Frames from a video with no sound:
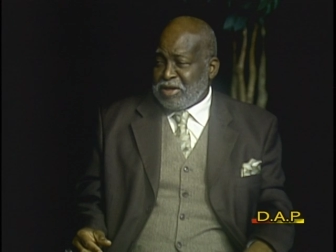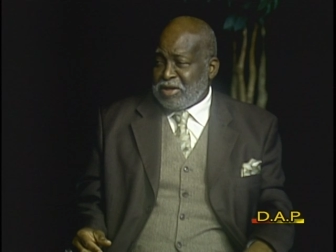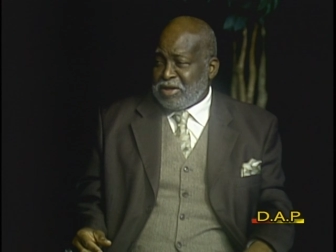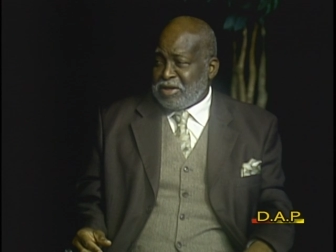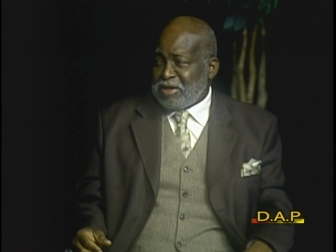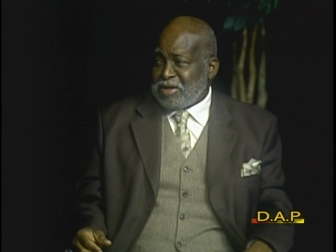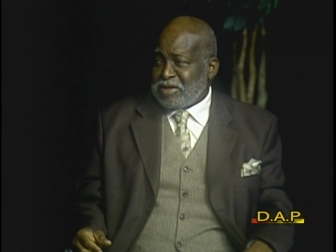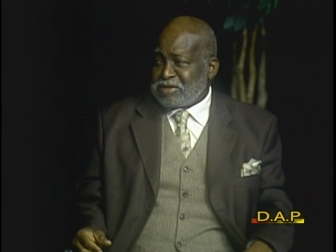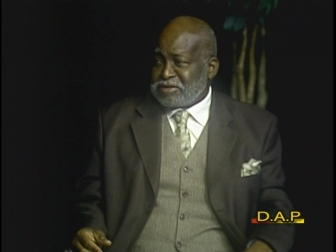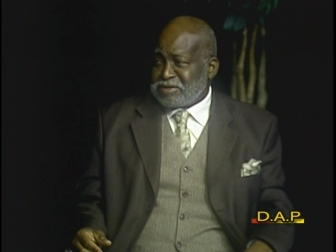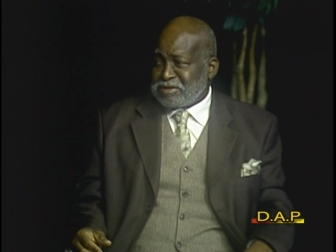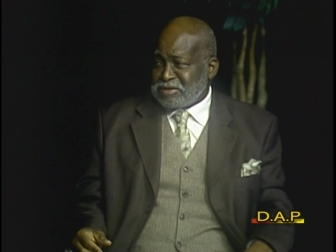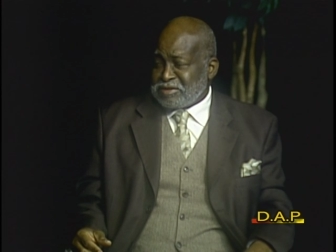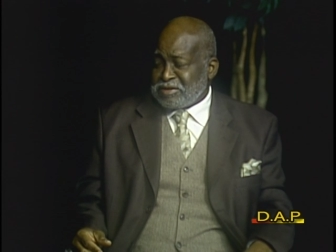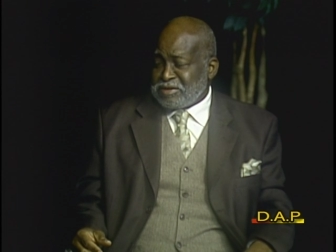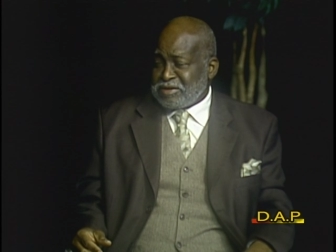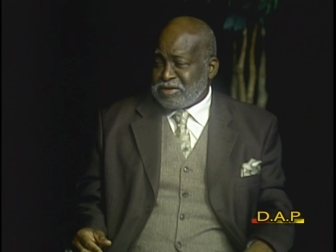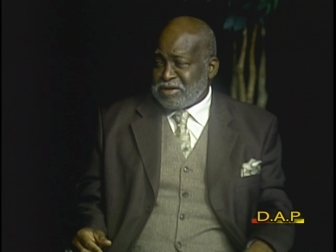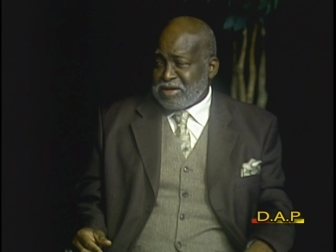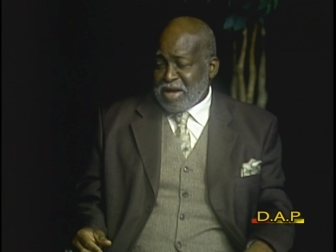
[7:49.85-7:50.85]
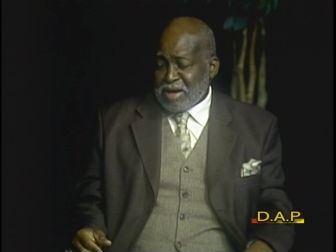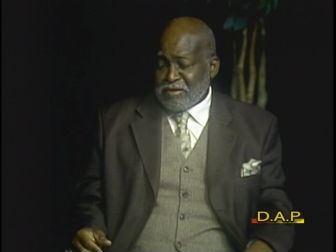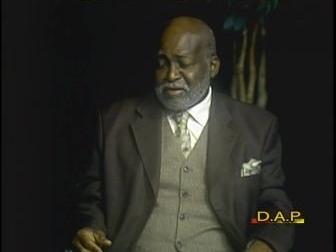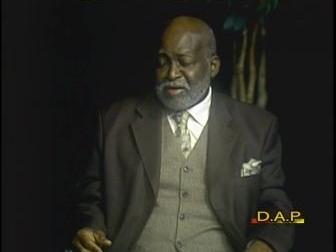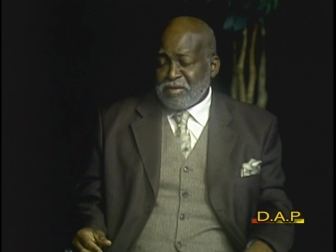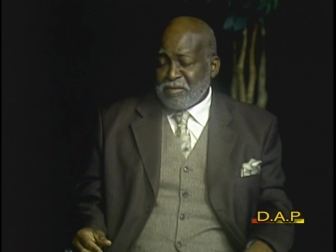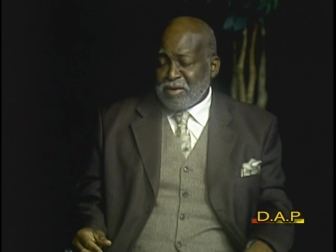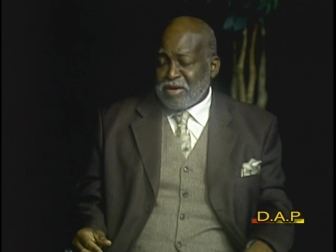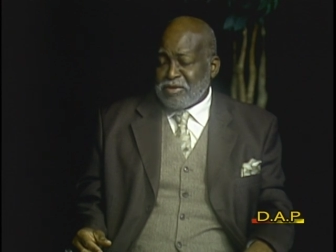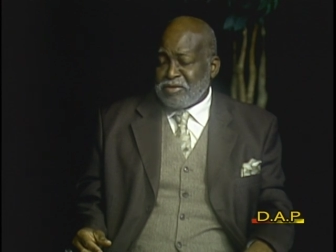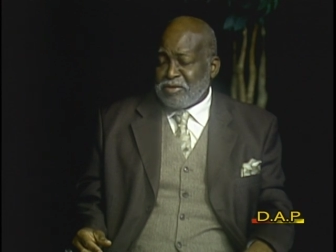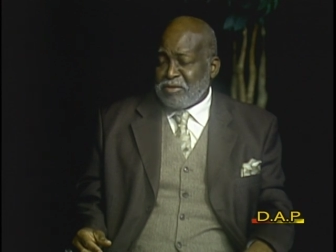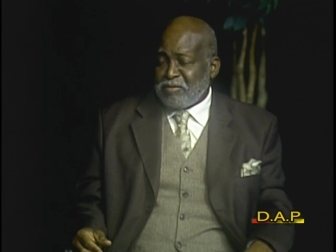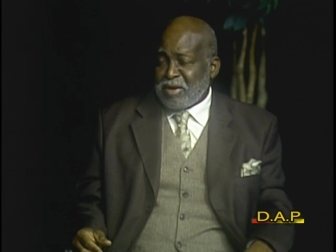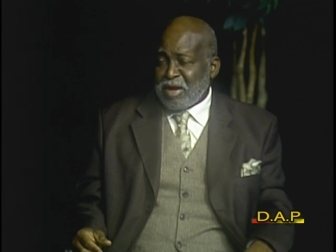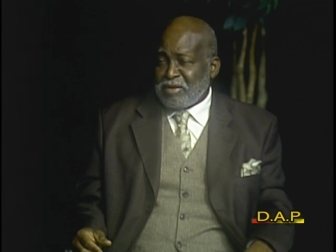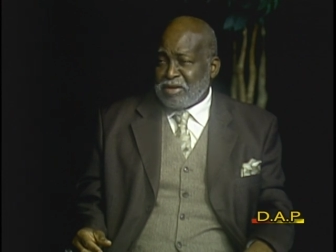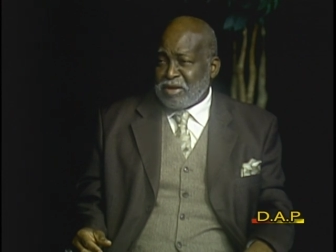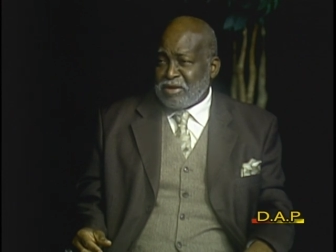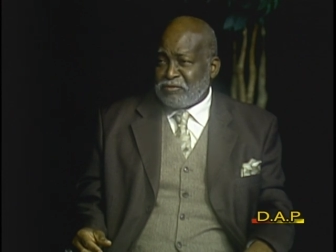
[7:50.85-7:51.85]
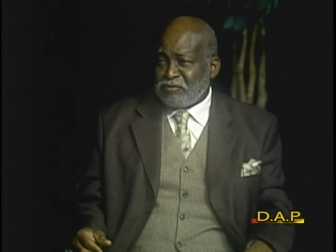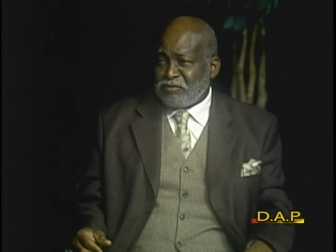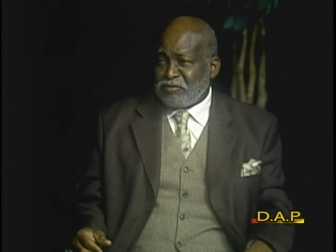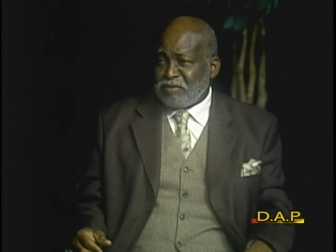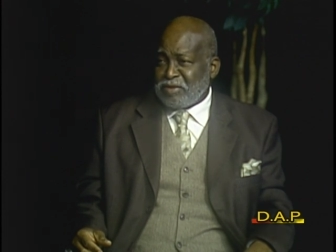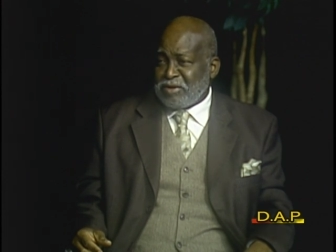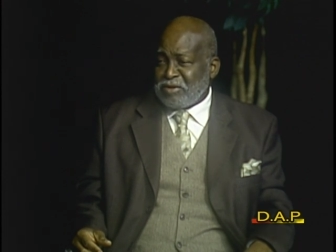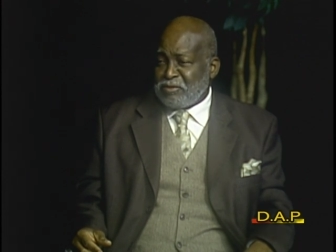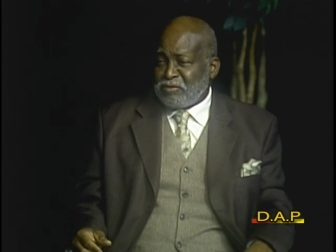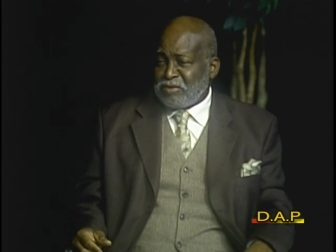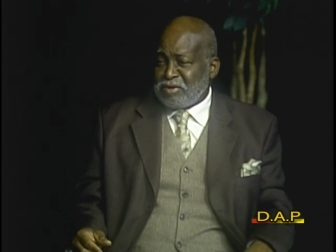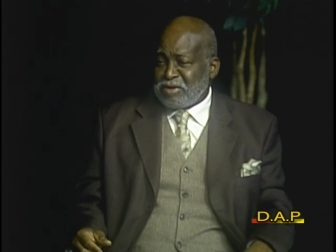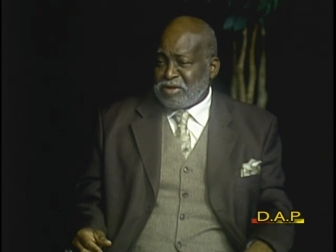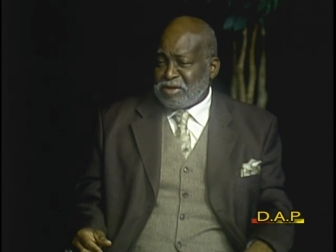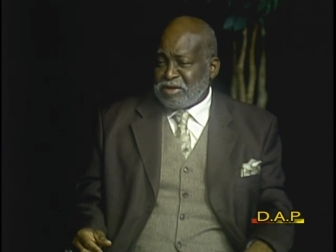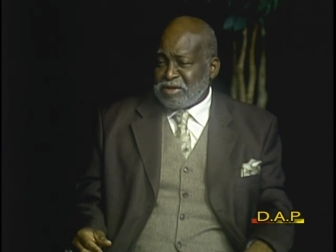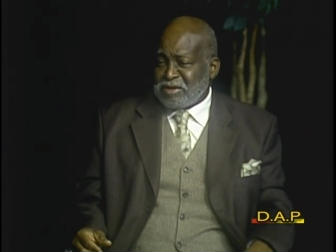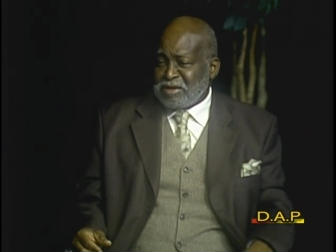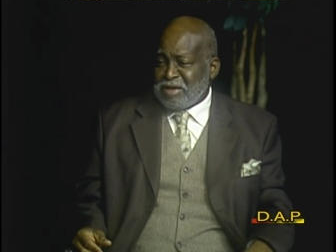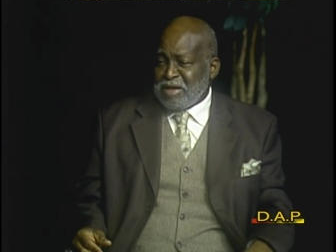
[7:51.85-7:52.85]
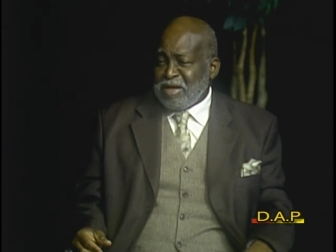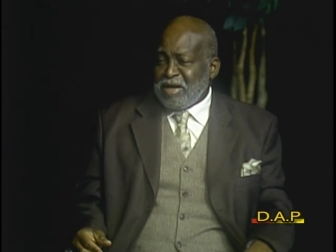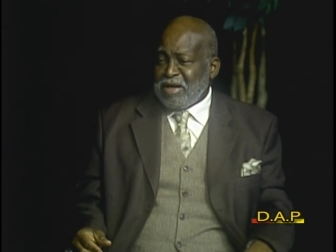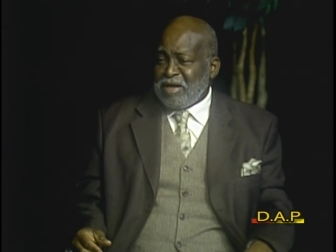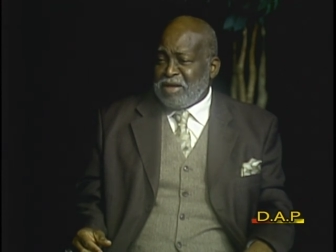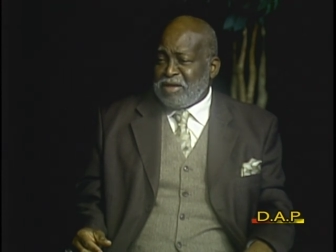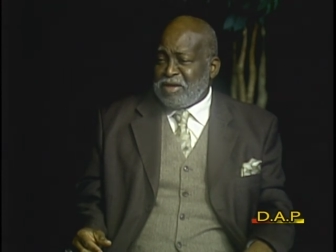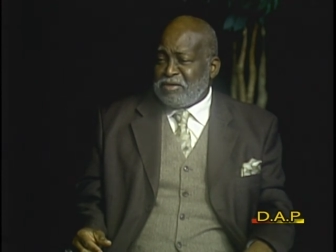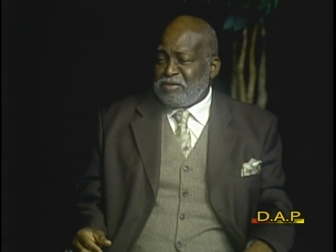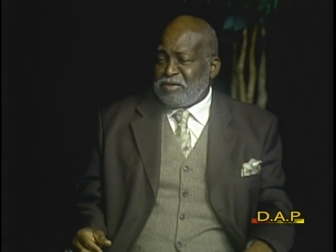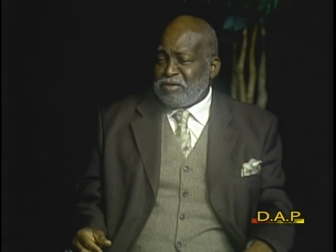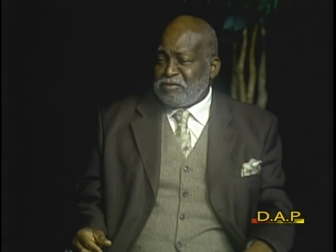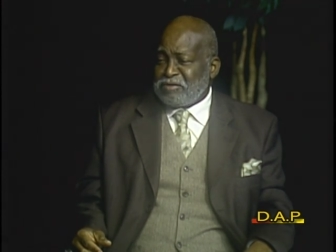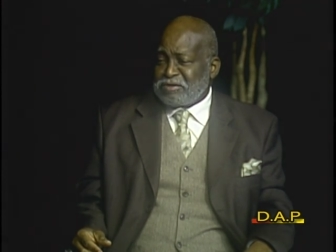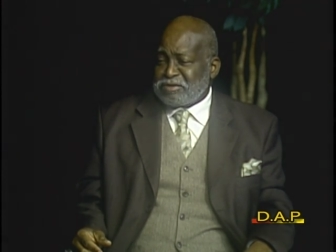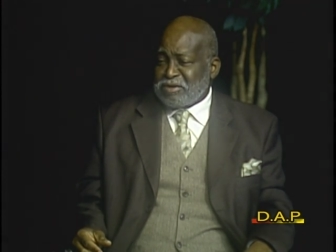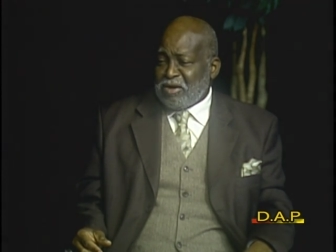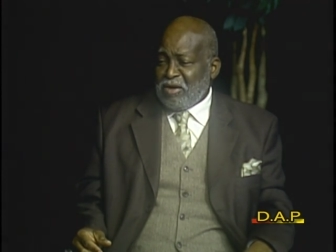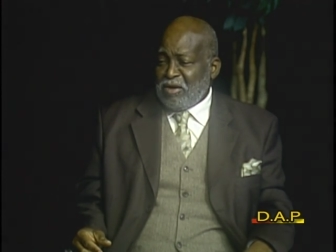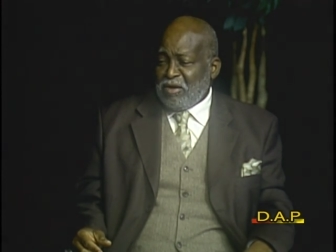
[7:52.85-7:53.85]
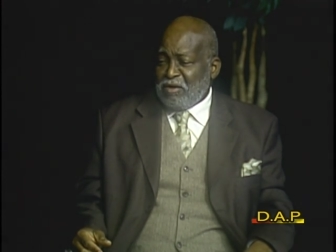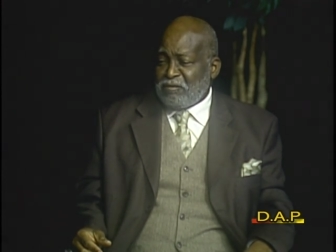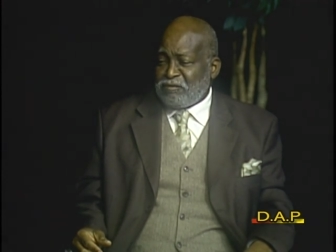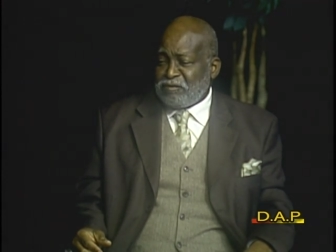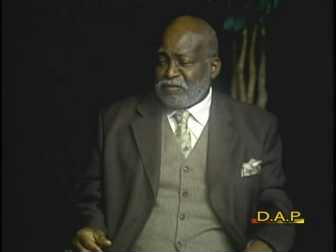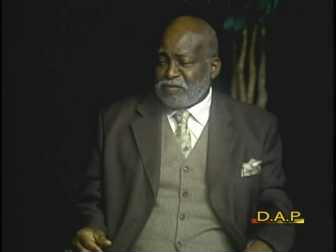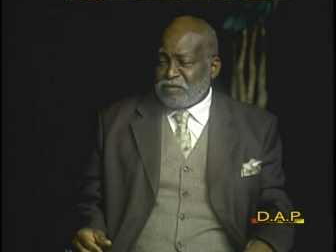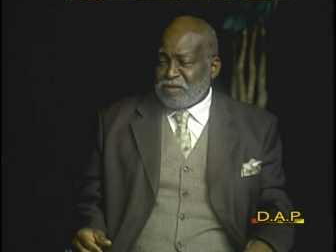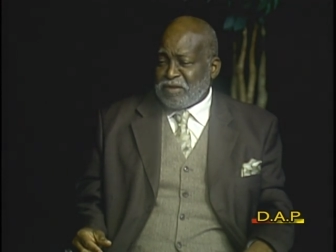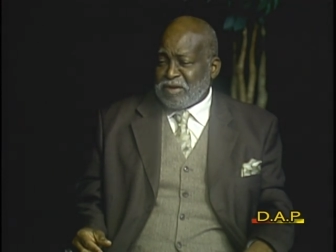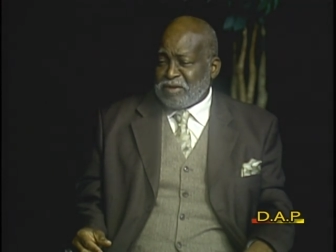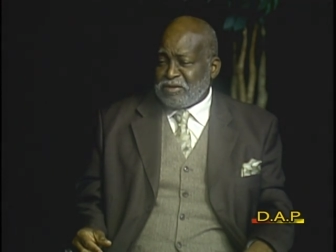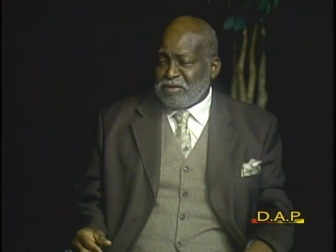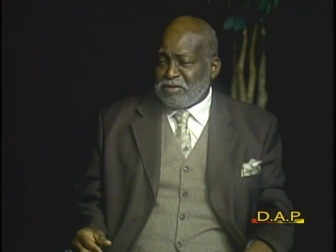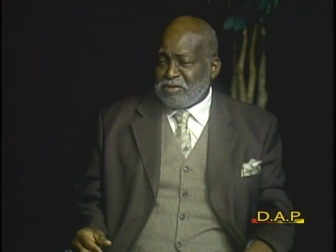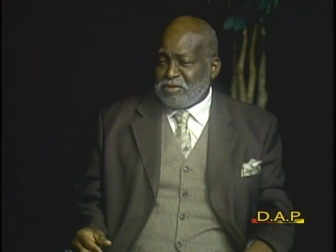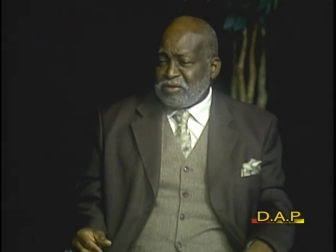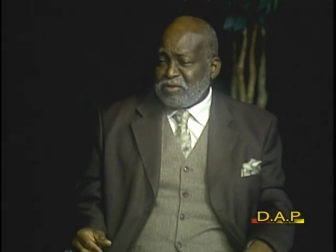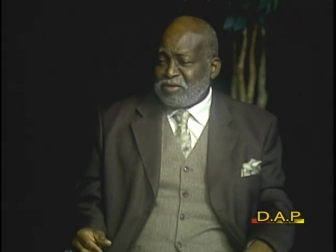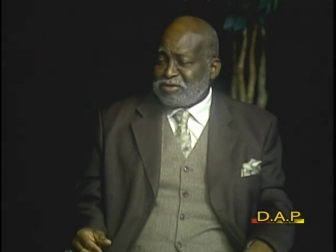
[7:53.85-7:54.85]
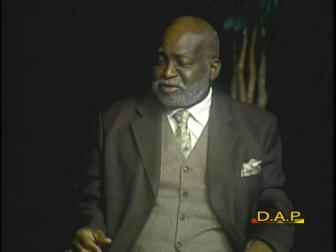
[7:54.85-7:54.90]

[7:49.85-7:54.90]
Uh, I was thinking about that. Everybody yeah. know about that and familiar with it, and and it, it, was an awful thing to do.